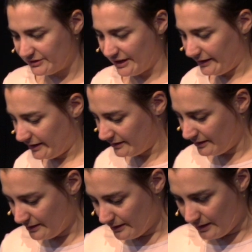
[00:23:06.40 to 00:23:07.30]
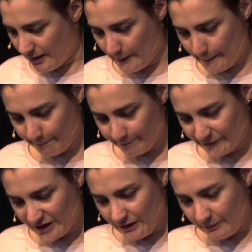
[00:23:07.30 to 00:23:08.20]
signed in.
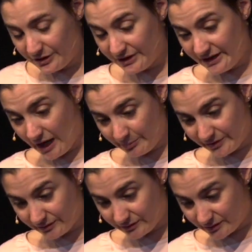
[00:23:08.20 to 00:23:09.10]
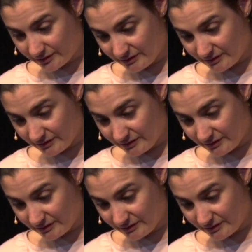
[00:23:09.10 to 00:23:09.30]
But in the App Store,